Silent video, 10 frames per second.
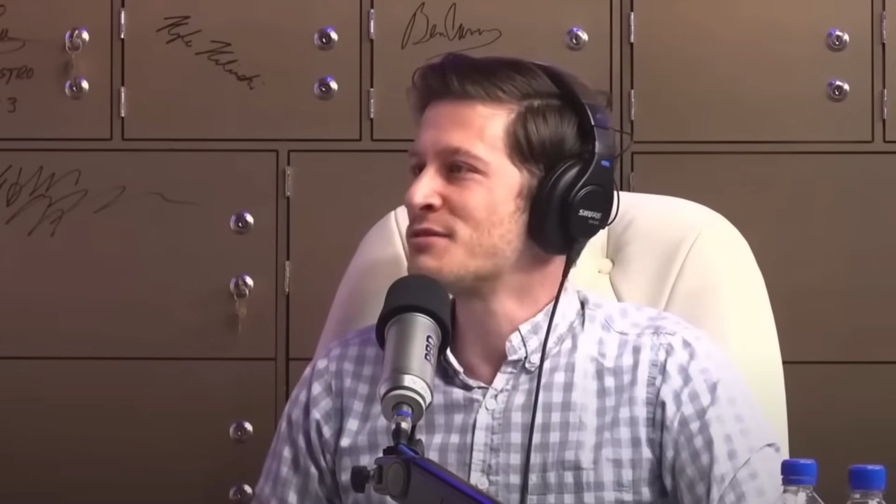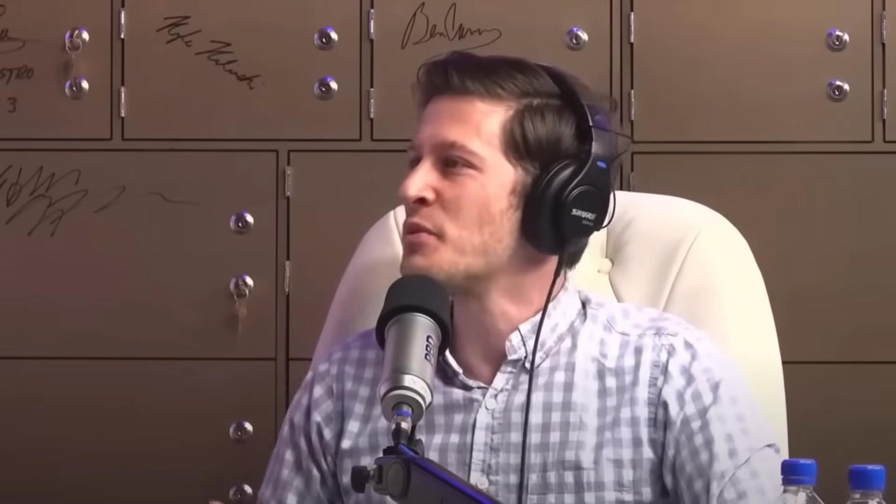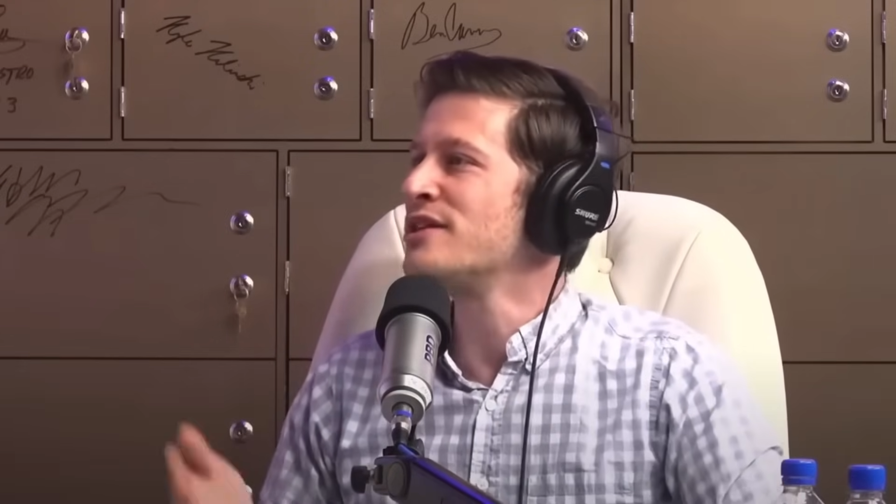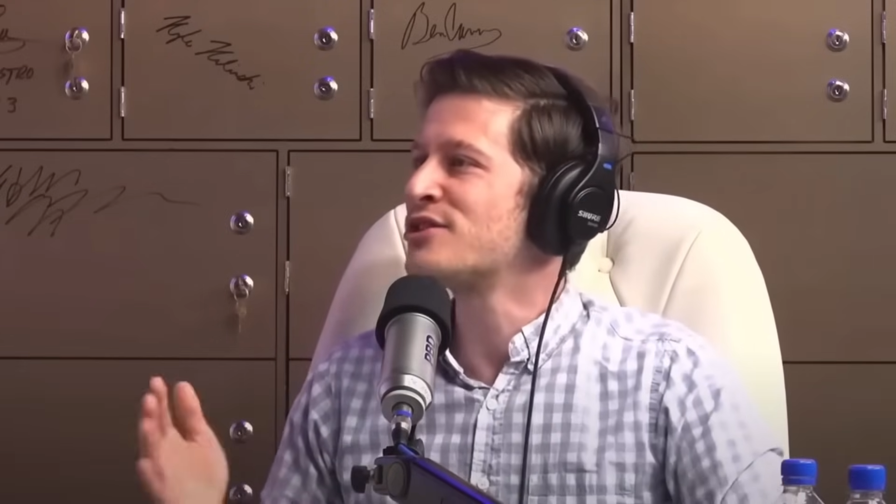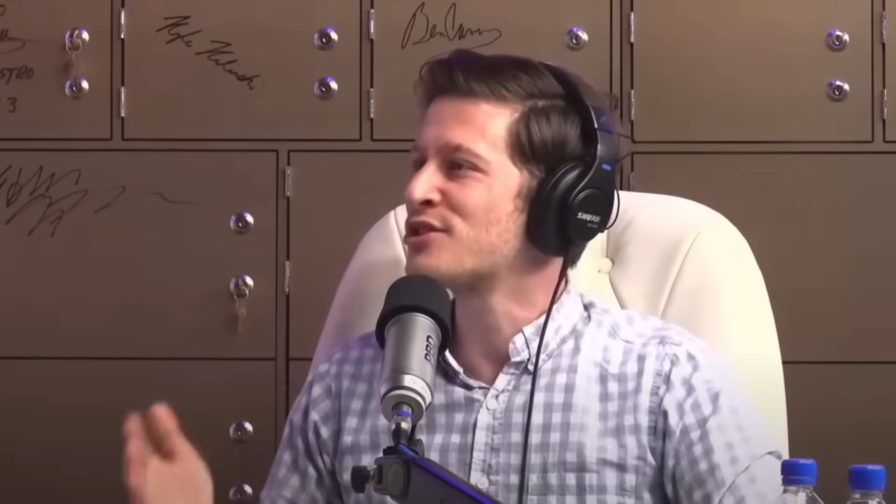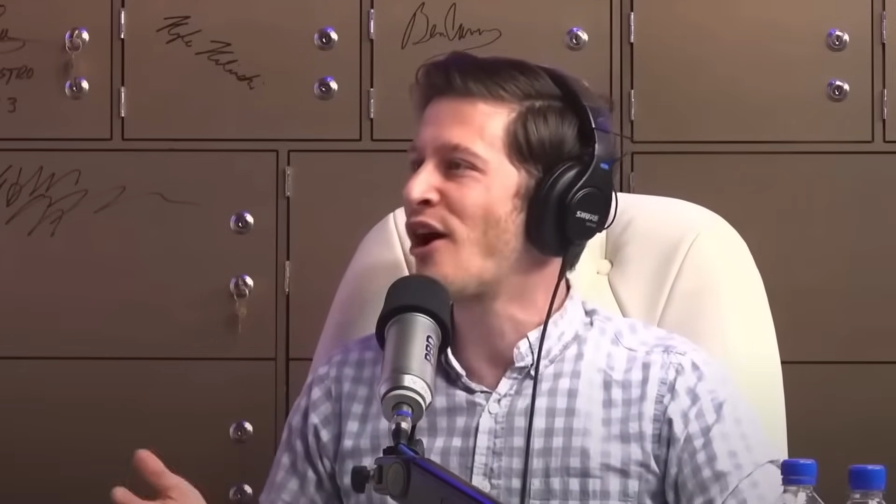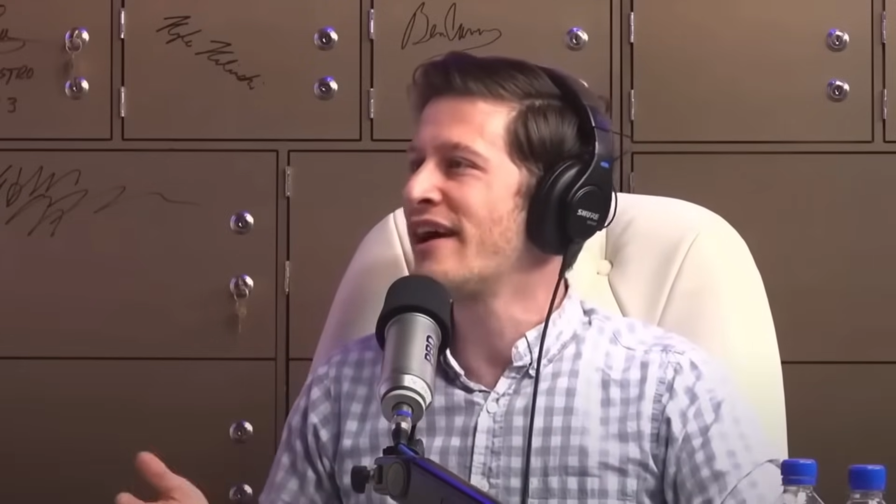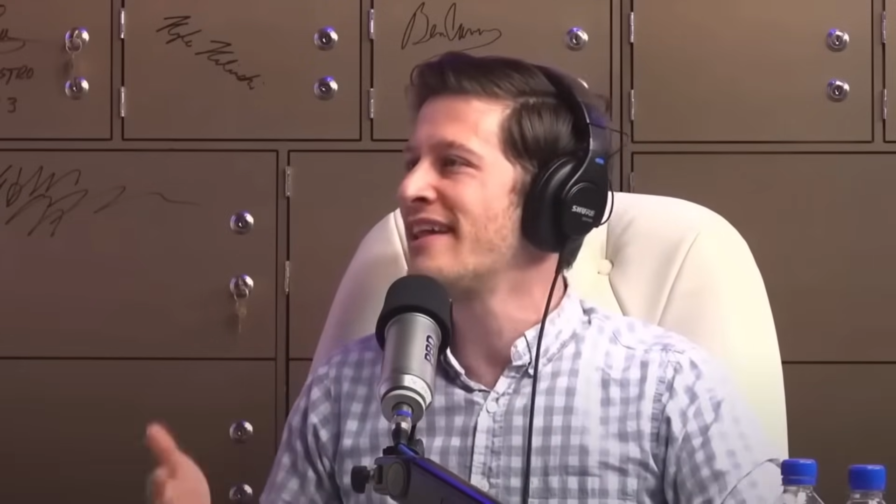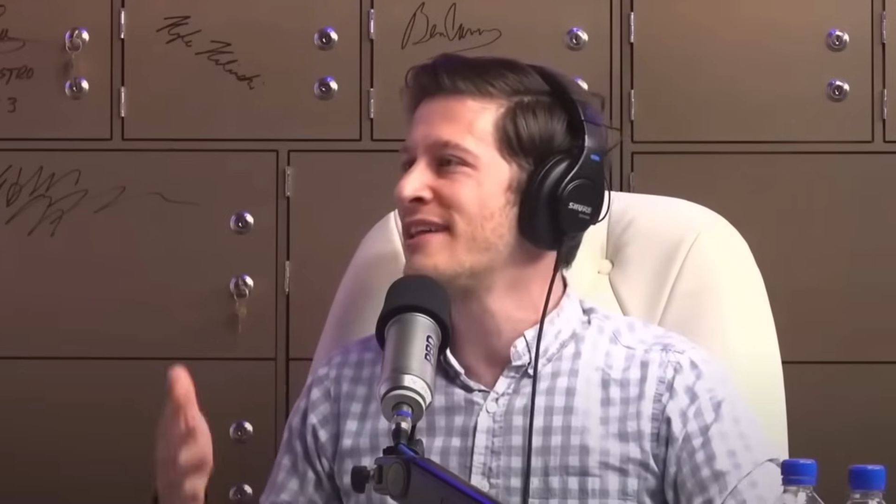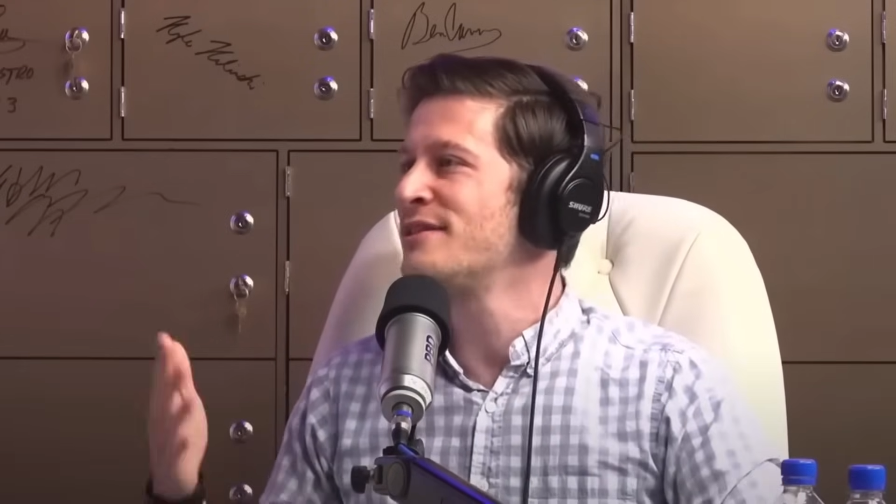We saw
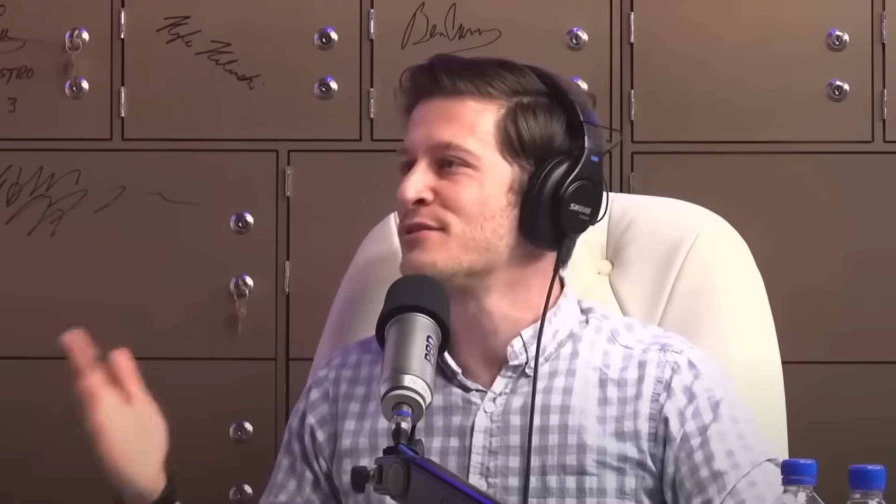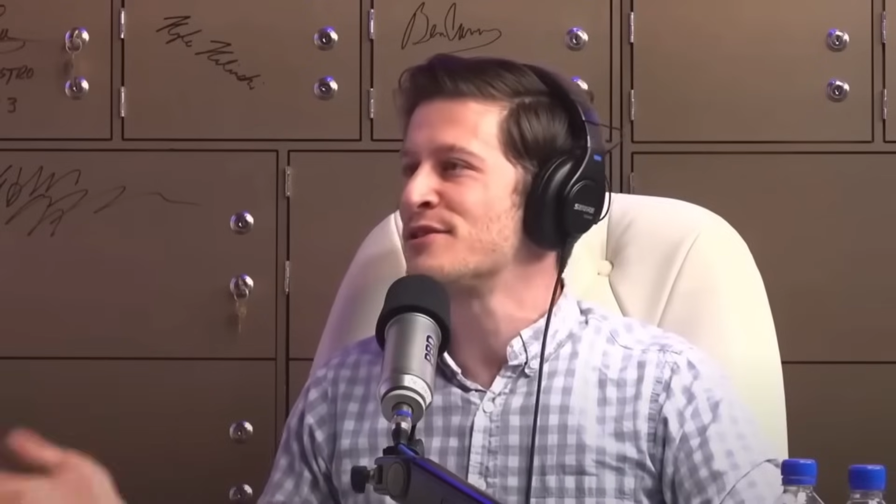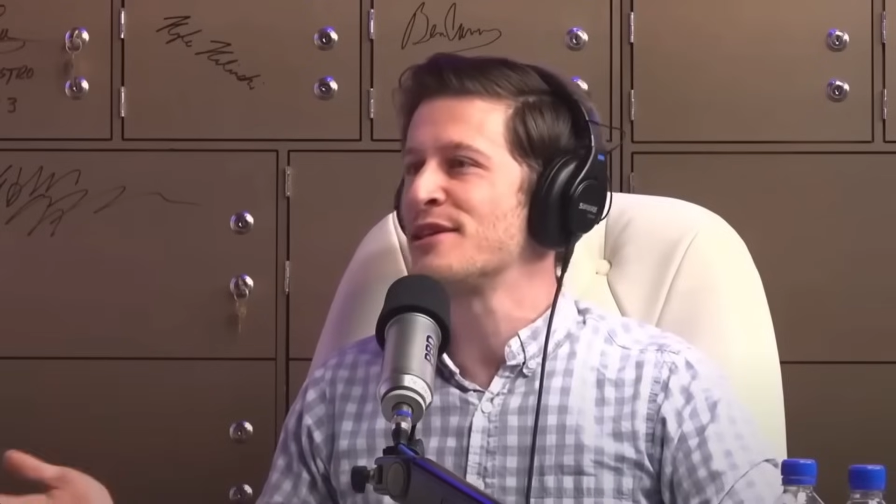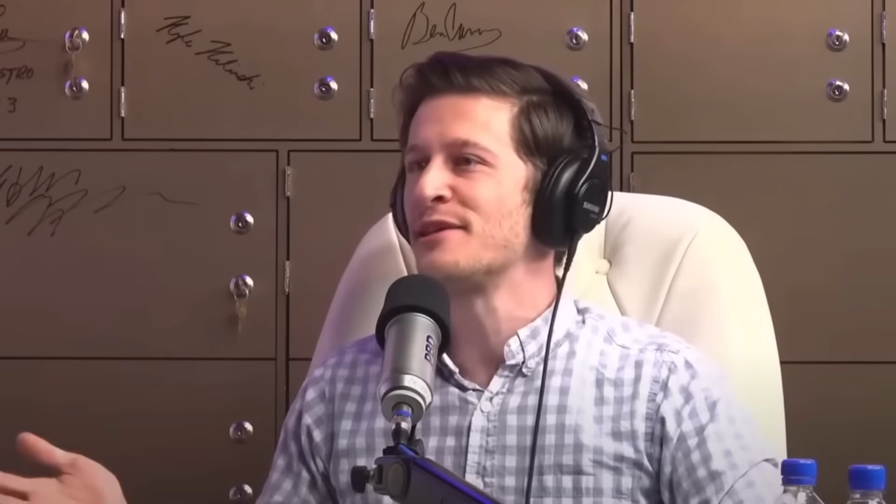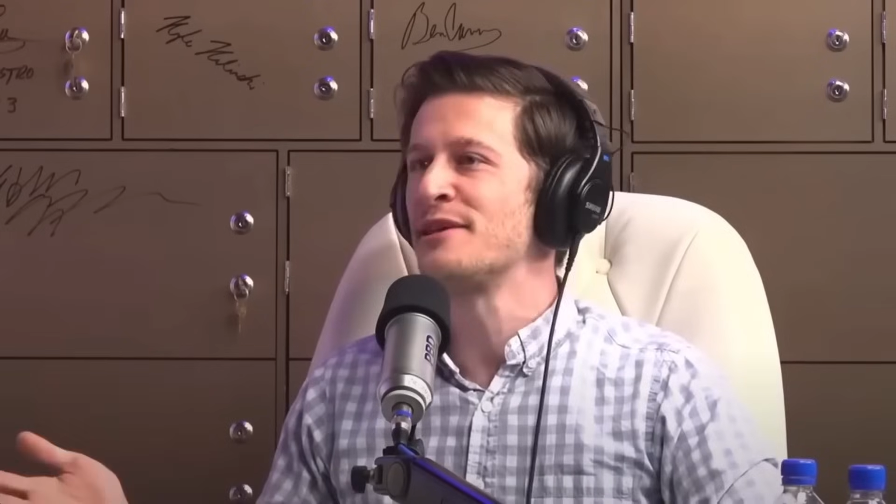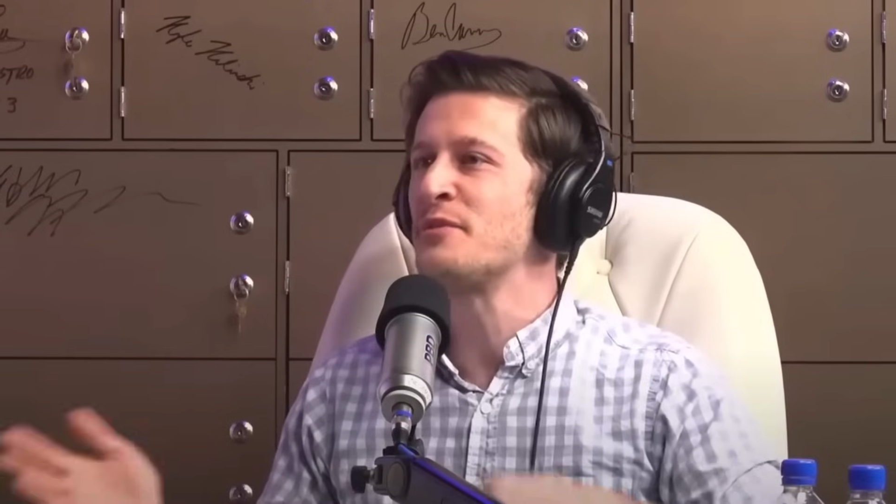it in New Zealand.